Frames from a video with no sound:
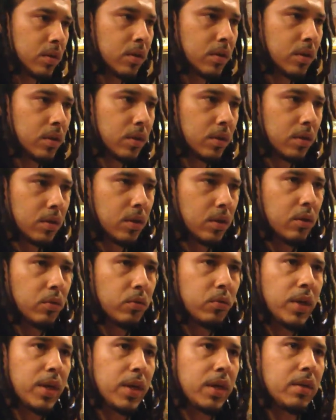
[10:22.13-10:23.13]
the
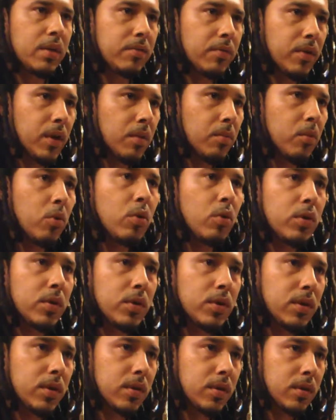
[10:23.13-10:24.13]
creative
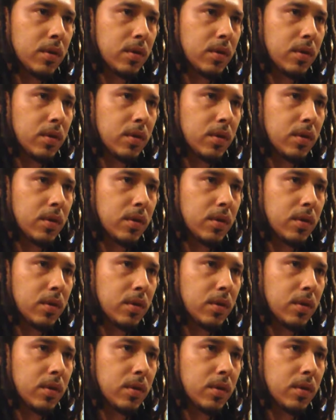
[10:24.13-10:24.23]
courses.